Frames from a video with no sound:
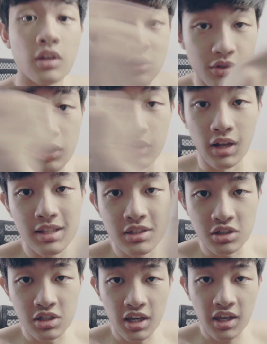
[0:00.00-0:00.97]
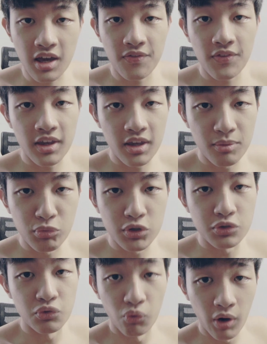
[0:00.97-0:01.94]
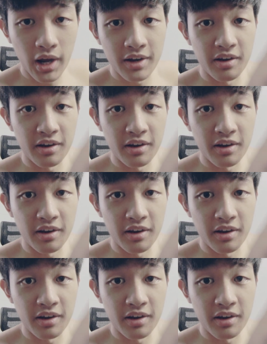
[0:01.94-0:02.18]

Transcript: Yeah, so let's check out the image right